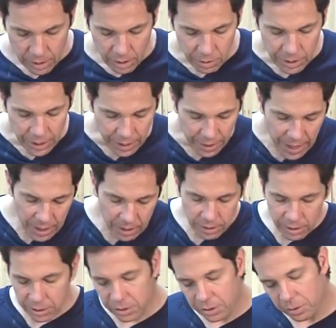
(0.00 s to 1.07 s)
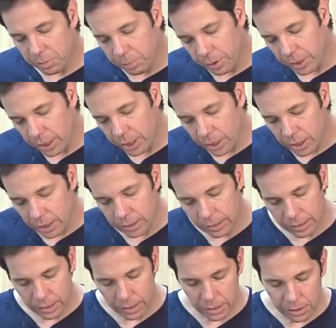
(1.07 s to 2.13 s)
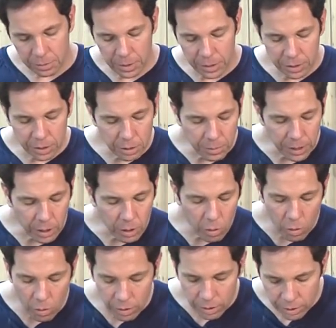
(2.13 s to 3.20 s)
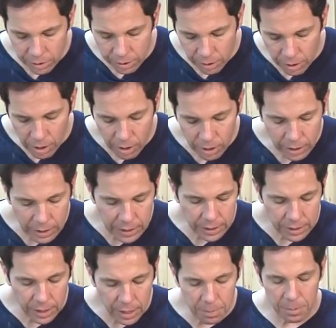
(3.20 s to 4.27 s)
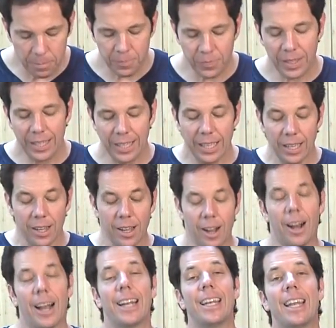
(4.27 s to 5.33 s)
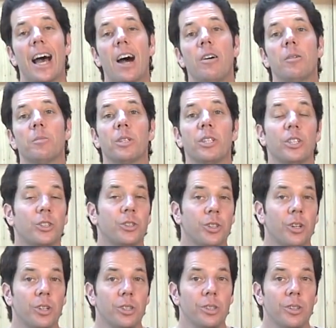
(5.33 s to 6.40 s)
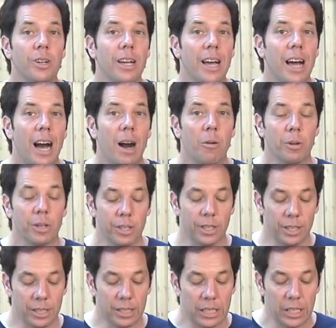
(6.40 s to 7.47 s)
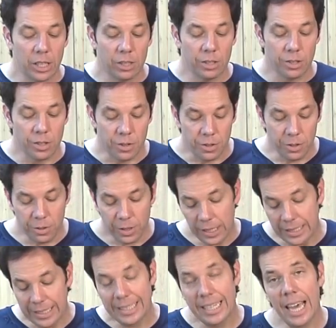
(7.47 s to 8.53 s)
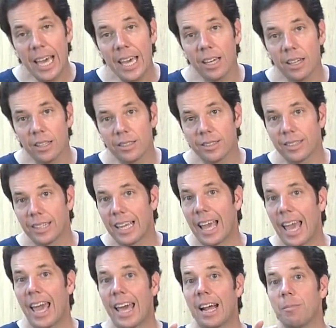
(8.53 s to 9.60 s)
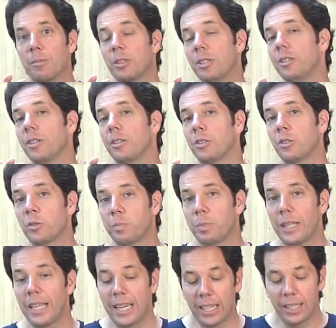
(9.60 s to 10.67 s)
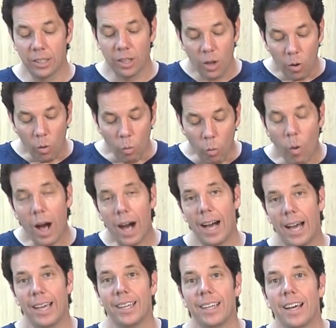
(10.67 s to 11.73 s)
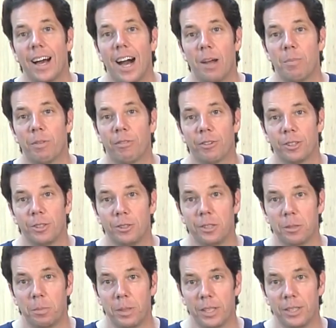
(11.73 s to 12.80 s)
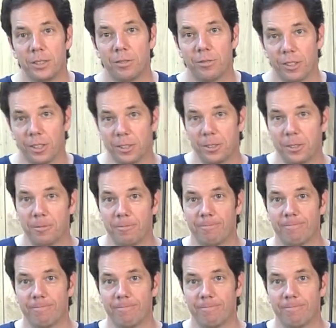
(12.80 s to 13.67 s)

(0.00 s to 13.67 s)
Okay, that looks pretty good. Just make sure my corners are all cleaned up. Alright, now I'm going to show you how we're going to do the tails, and I'm going to explain why I prefer doing pins first.